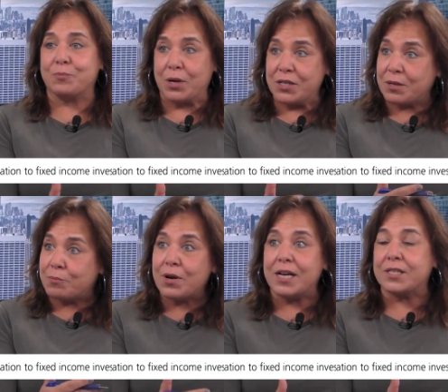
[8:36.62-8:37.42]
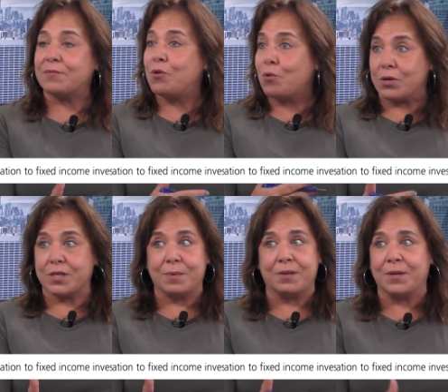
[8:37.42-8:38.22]
spreads compress. Of course,
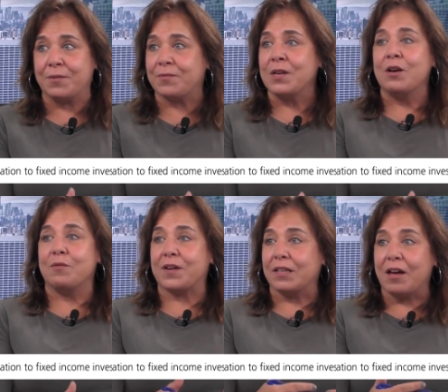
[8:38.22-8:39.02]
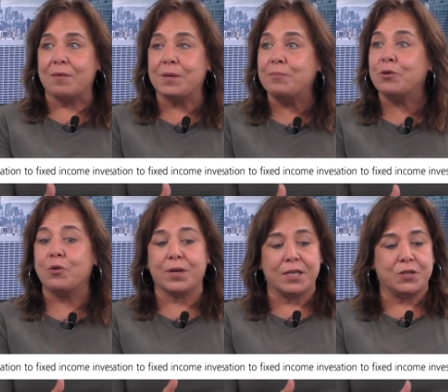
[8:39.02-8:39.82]
I mean, we've, we've had a lot of people
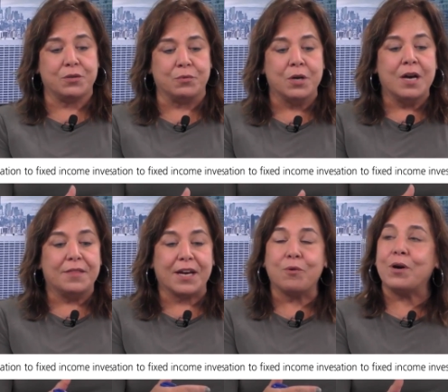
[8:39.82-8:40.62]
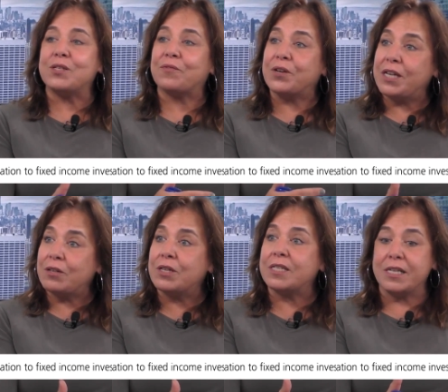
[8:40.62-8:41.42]
going into that quest for
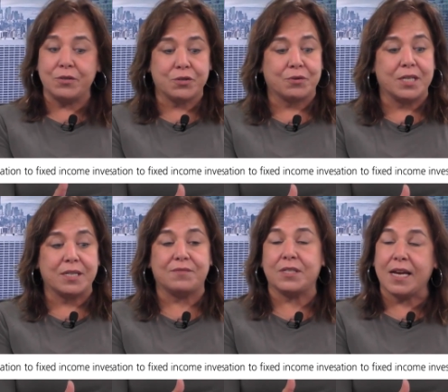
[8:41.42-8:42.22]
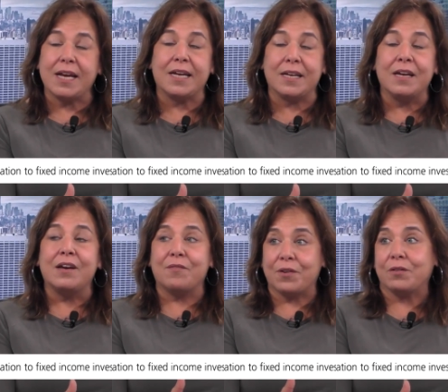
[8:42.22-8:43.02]
yield as interest rates have stayed
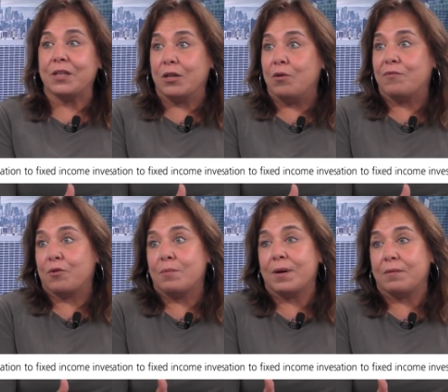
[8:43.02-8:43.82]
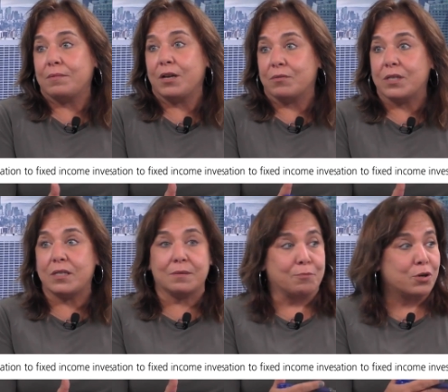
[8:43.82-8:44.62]
fairly low for about, you know,
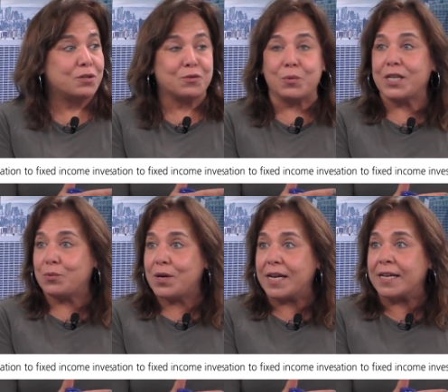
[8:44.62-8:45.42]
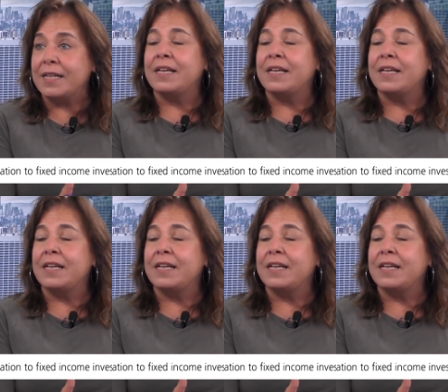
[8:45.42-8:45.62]
since March of 2020.